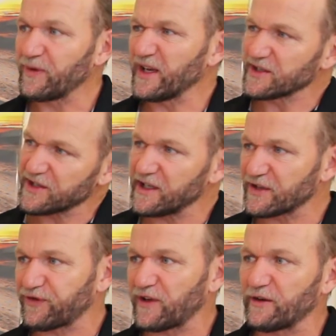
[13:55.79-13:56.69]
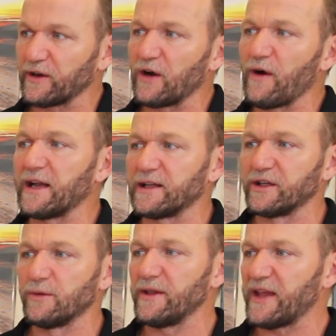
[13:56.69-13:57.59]
You can see it's fluttering around a
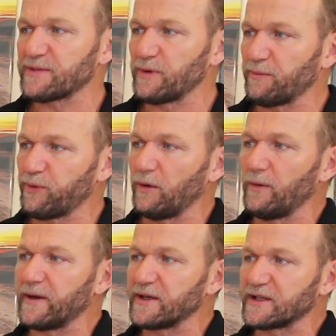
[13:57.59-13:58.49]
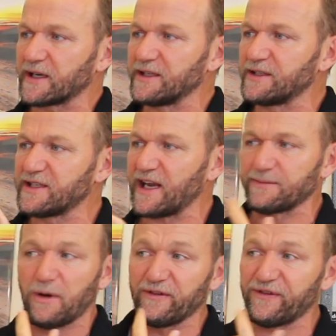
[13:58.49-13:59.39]
little bit. That's probably because it can
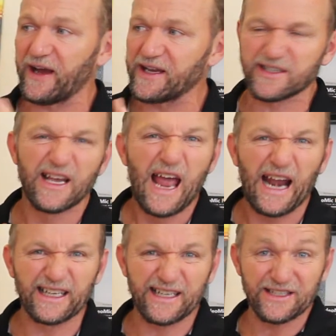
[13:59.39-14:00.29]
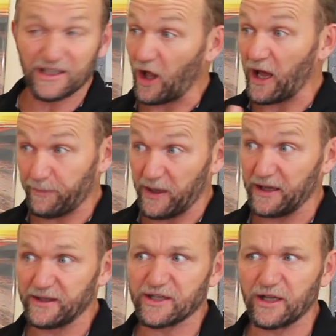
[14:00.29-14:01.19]
detect my face and it doesn't like being
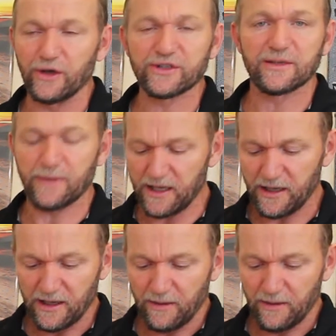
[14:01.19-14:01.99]
this close to me.